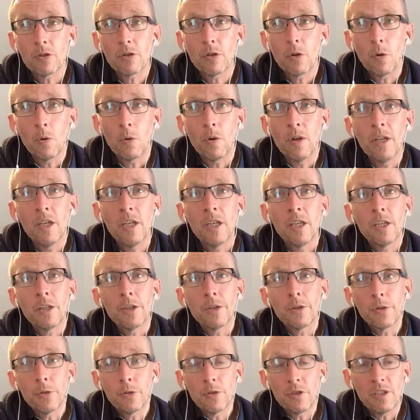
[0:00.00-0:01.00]
So
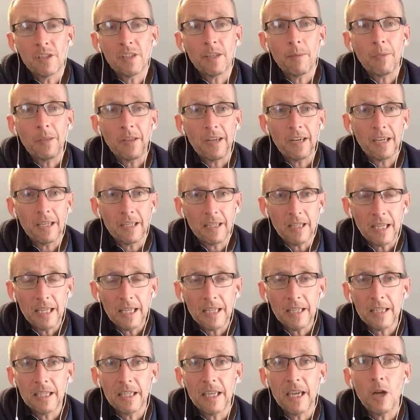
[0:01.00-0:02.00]
using something like
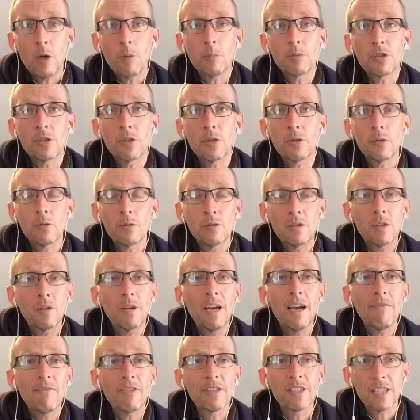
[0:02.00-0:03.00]
Lately helps to
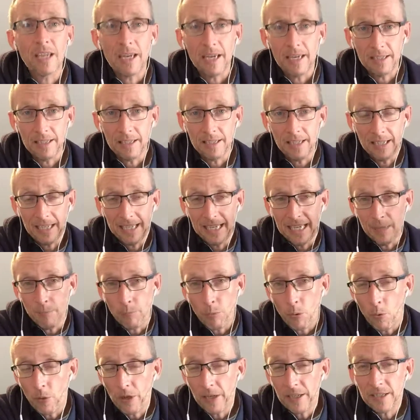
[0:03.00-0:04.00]
emphasize the key
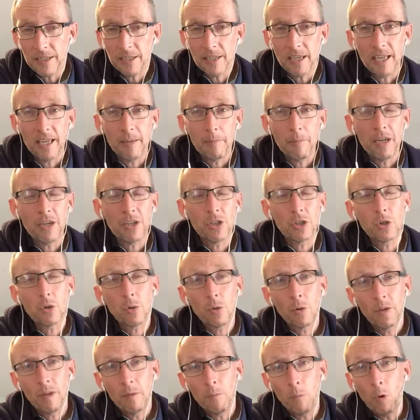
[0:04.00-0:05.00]
points, and it makes
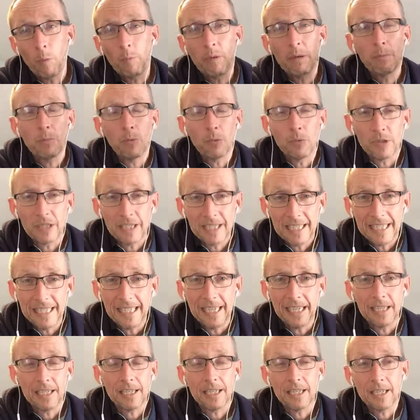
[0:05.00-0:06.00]
sure that more people see
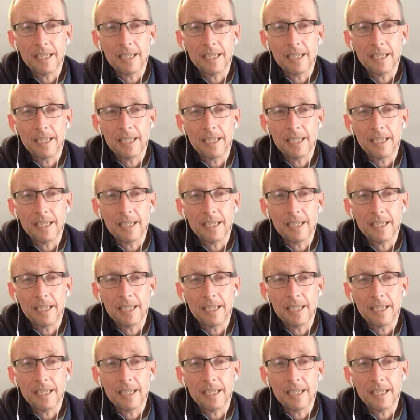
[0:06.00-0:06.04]
it,